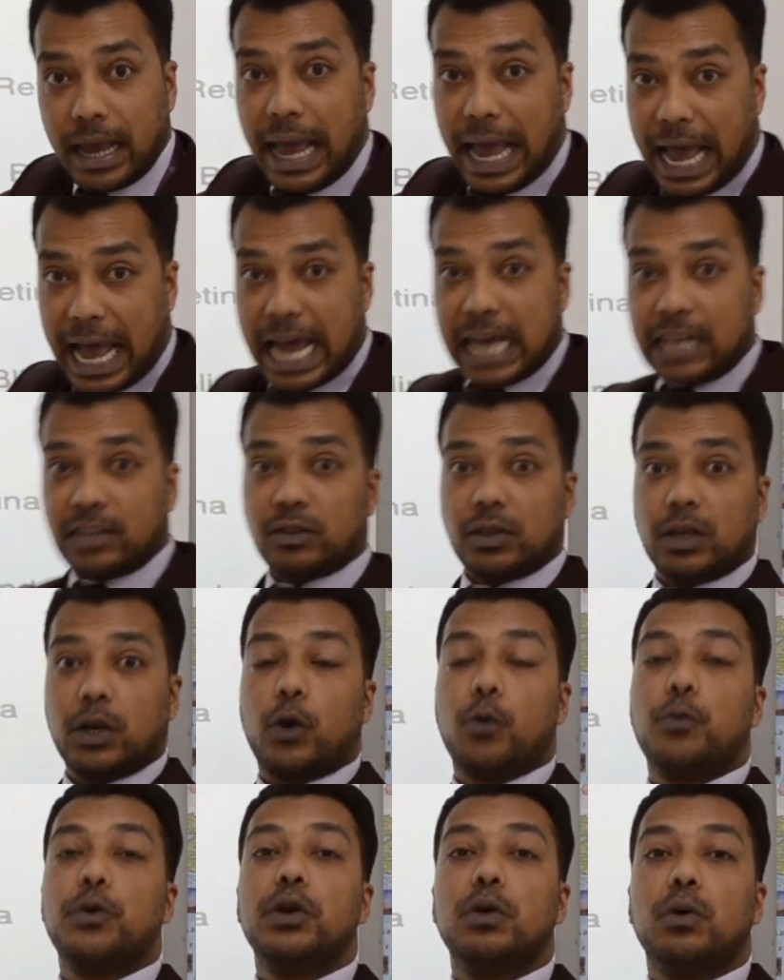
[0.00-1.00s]

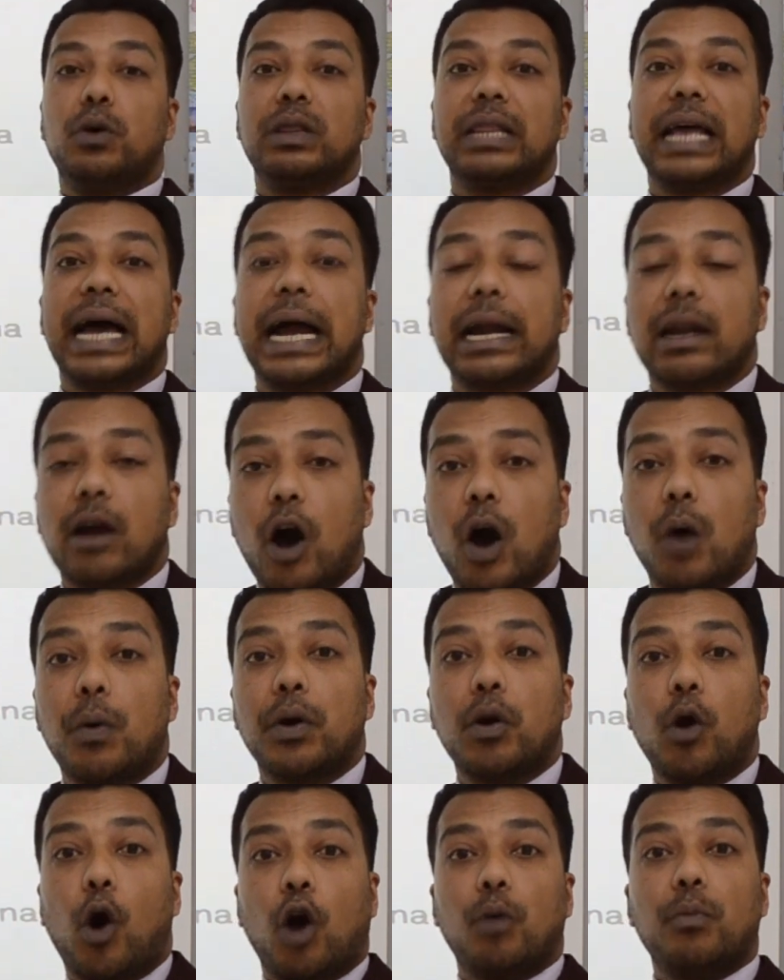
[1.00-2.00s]
As we know that
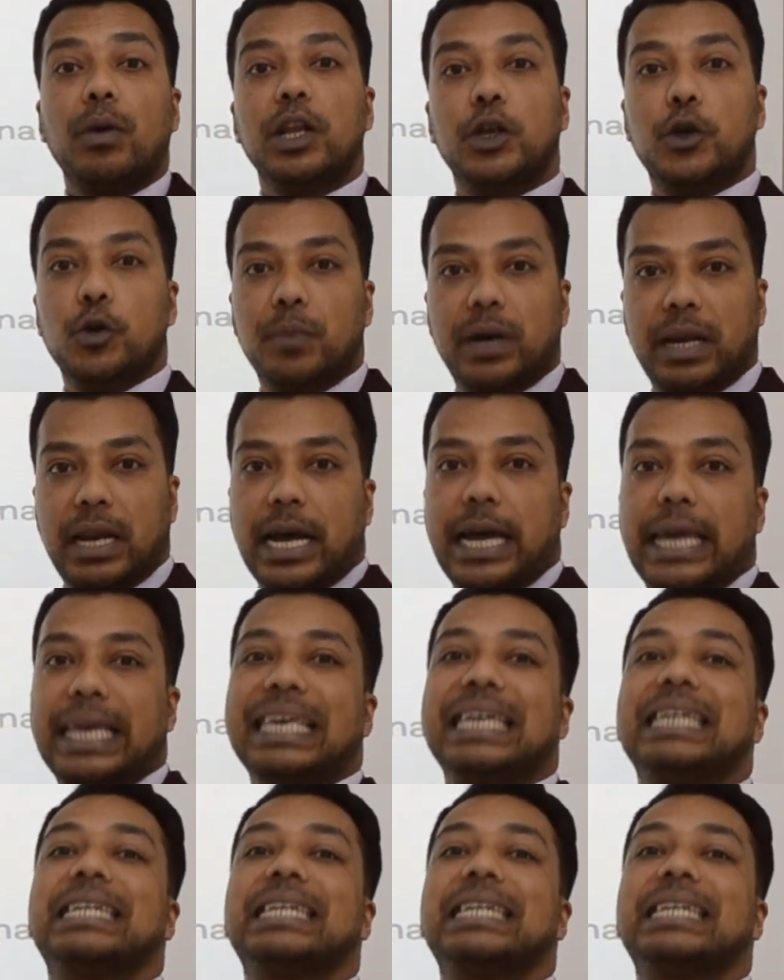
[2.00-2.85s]
our normal human eye,